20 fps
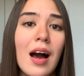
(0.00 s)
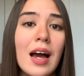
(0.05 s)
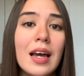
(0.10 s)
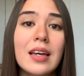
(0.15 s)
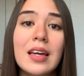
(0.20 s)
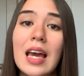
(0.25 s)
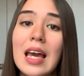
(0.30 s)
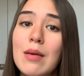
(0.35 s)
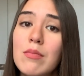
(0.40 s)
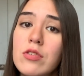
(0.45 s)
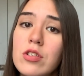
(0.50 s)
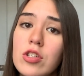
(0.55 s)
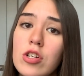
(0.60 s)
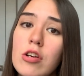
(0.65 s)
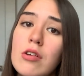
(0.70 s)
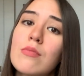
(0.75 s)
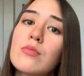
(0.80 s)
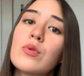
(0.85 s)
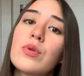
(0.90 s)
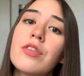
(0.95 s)
I came to
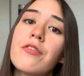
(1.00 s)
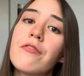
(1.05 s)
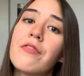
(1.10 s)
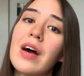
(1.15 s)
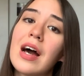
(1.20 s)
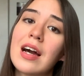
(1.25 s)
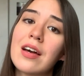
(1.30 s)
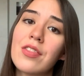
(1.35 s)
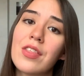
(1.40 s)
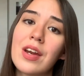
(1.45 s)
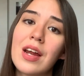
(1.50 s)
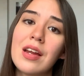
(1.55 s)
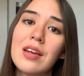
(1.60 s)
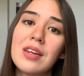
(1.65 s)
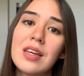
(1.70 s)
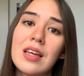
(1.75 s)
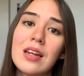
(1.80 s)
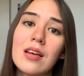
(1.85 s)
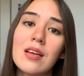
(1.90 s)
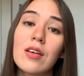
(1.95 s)
terms with the fact that I
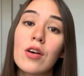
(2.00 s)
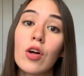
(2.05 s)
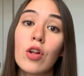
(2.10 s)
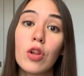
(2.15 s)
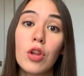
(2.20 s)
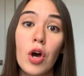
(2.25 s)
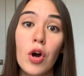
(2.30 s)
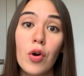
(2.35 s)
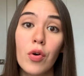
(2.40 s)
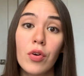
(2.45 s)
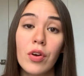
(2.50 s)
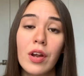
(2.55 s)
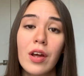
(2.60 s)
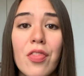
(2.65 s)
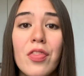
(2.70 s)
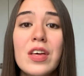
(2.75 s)
needed a loan.